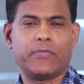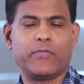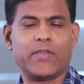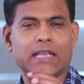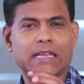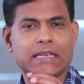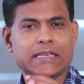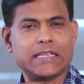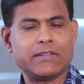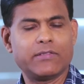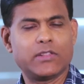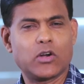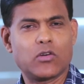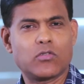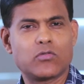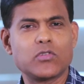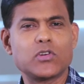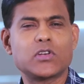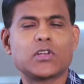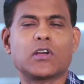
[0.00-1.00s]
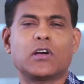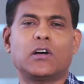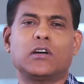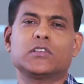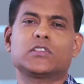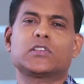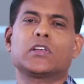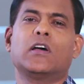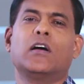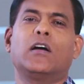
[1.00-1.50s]
We can deal the root
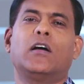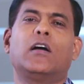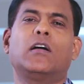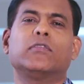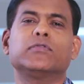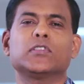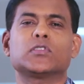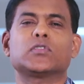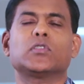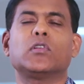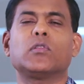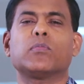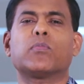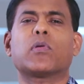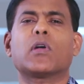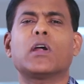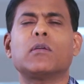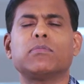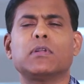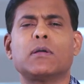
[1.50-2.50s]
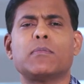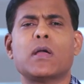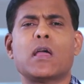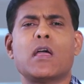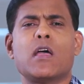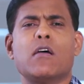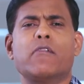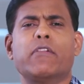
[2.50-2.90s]
cause of this whole problem.